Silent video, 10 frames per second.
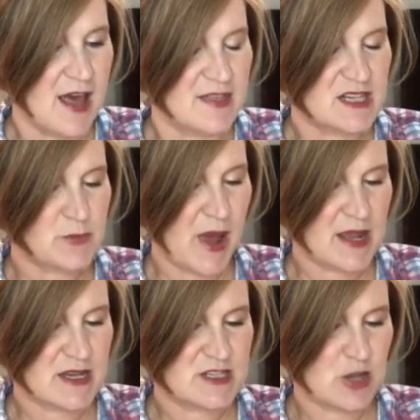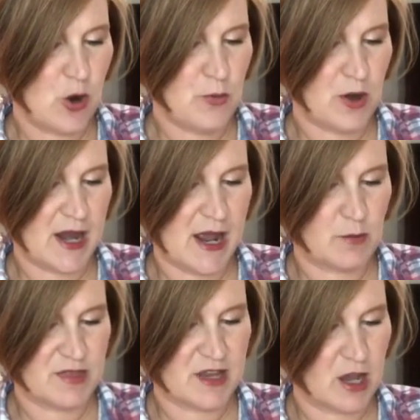This bag is so pretty, and
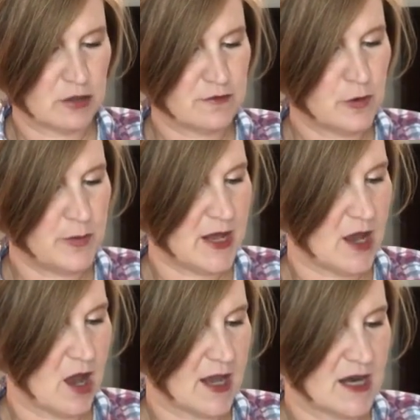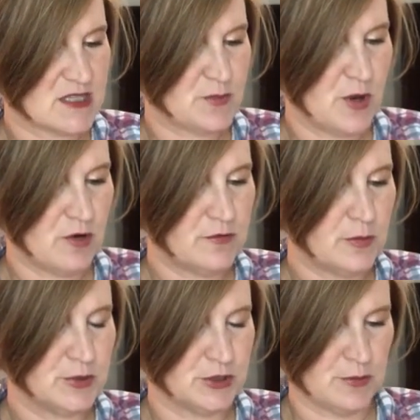with the colorful peacock and its
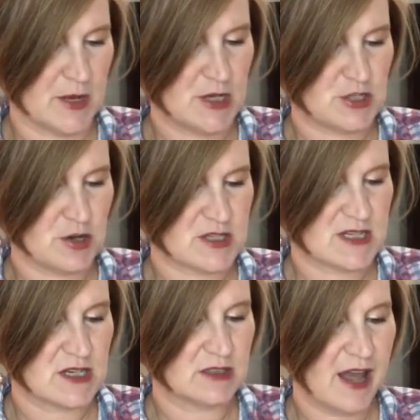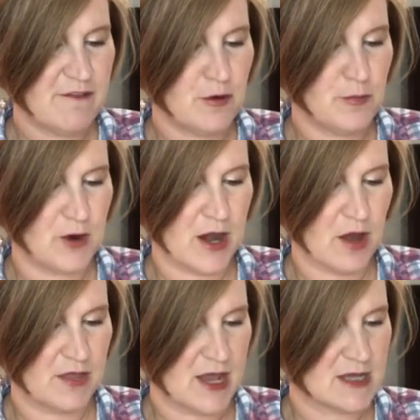beautiful plumage, there's a delightful print
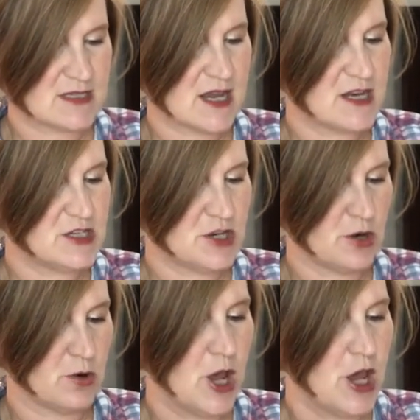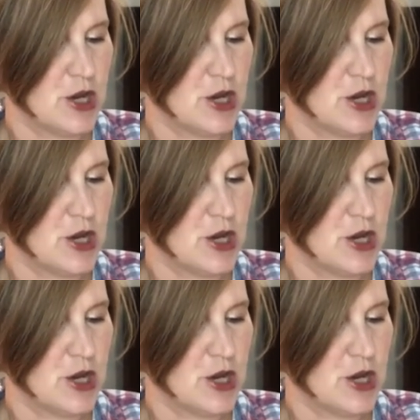on the inside too.